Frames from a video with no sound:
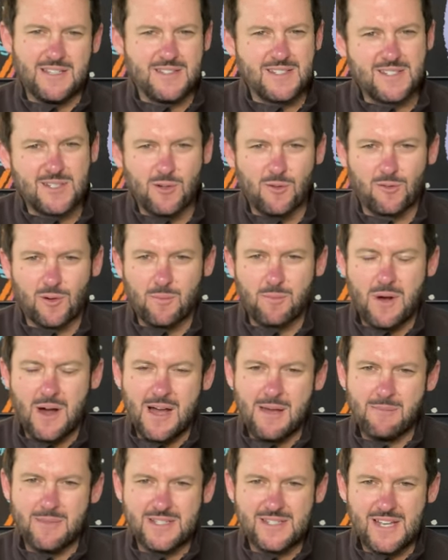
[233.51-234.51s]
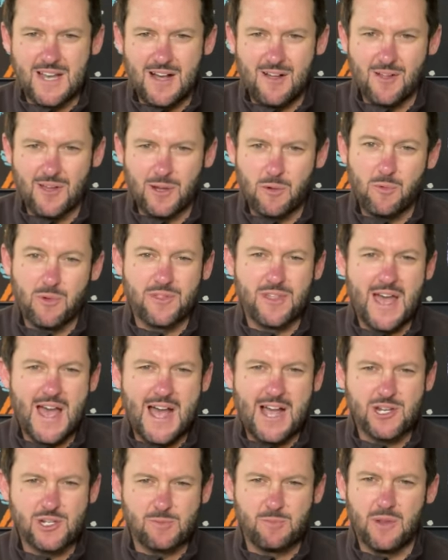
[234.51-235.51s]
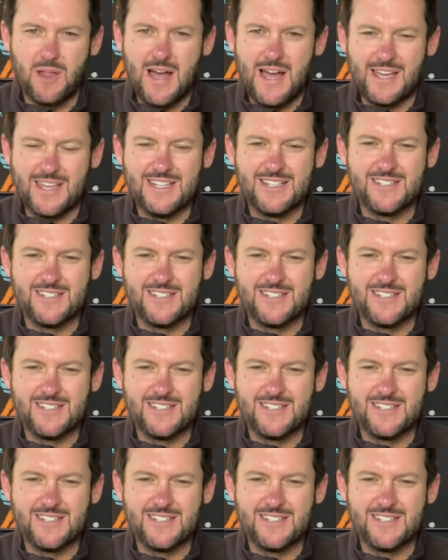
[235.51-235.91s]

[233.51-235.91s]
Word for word: in silver pine metallic with ash black